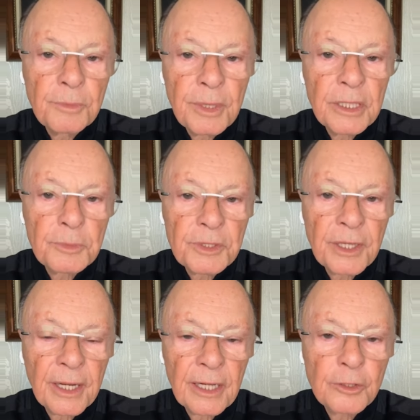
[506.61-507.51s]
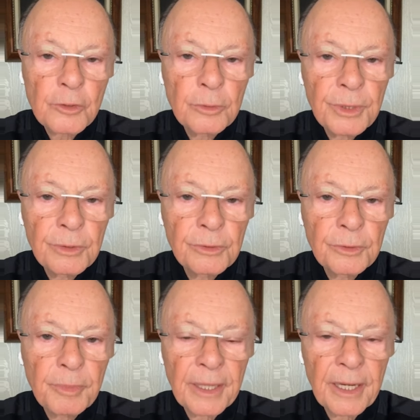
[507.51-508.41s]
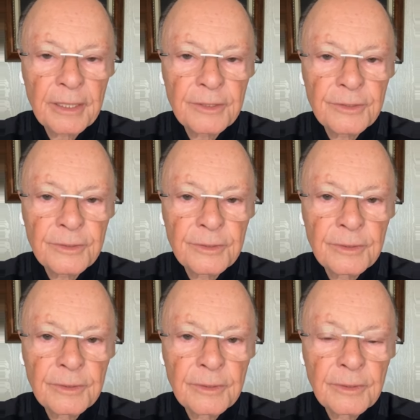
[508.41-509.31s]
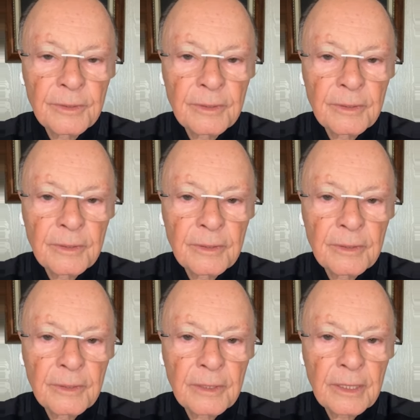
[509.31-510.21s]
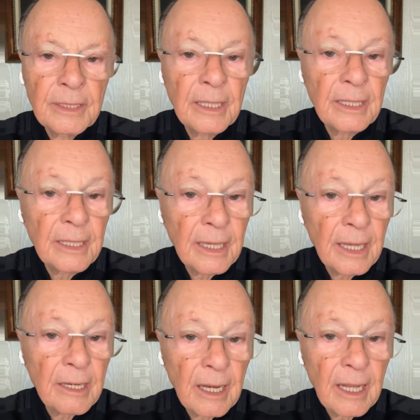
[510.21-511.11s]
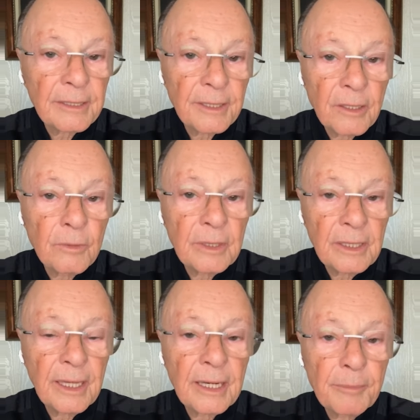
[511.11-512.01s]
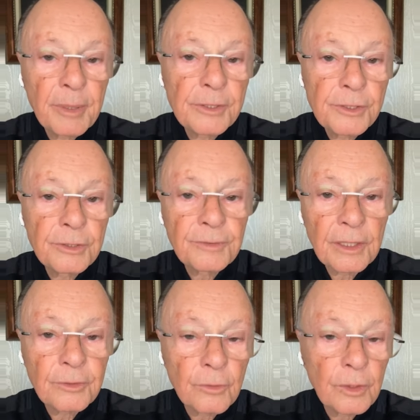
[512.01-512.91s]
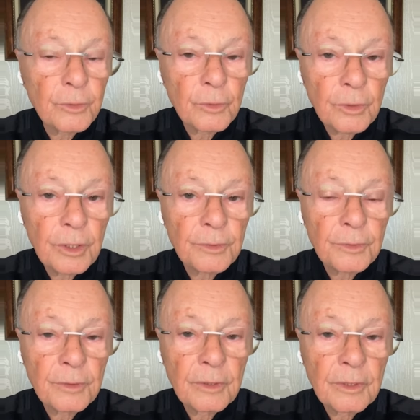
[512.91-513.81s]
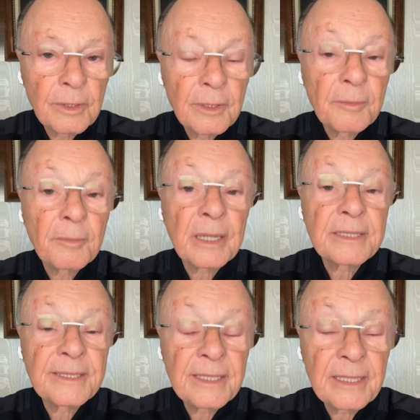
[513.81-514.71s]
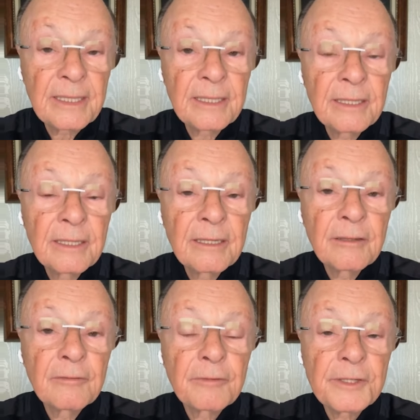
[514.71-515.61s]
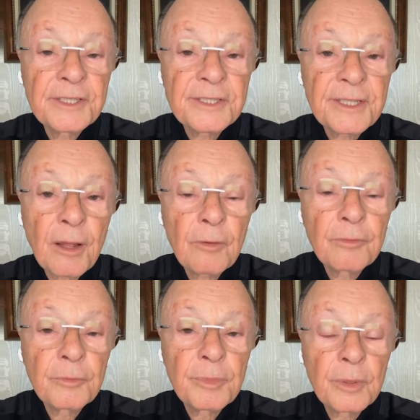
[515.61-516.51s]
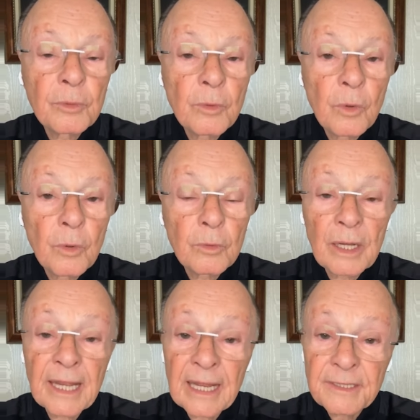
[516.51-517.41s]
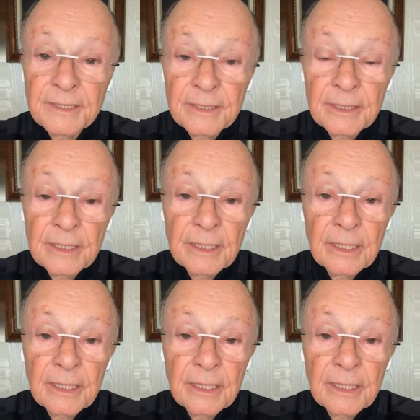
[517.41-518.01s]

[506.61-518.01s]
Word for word: Today you are going to be with me in paradise. And he was a thief, he was a criminal as much as the other one. However, he was saved at the last moment.